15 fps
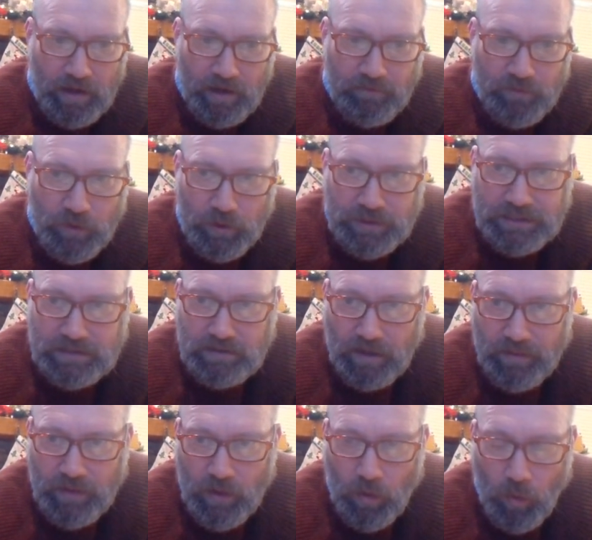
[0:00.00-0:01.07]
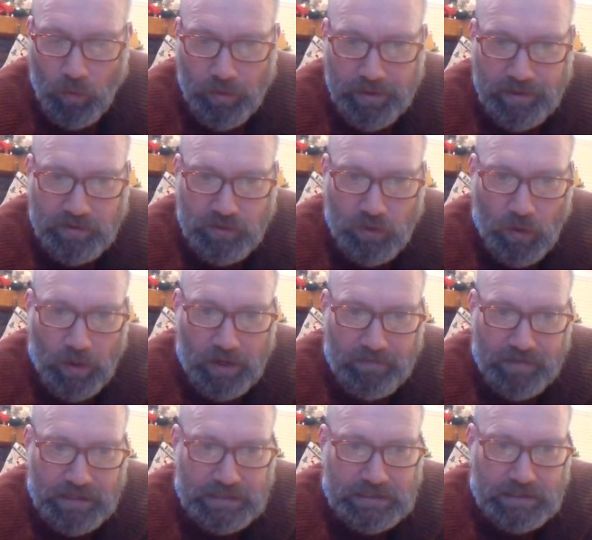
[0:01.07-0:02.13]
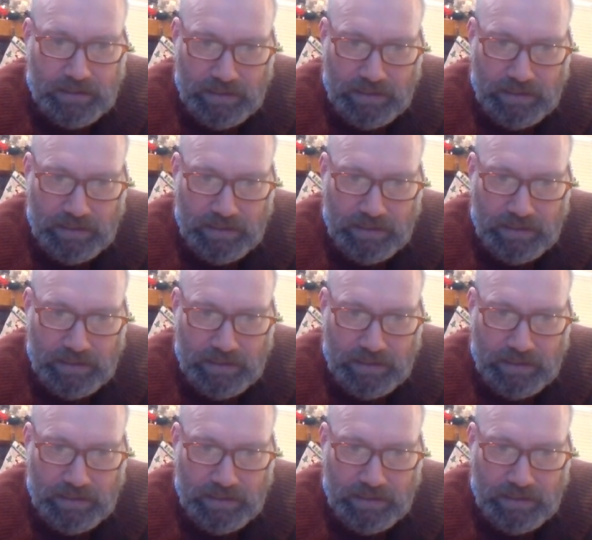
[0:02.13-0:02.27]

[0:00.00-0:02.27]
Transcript: Of course, it's not the only story of this.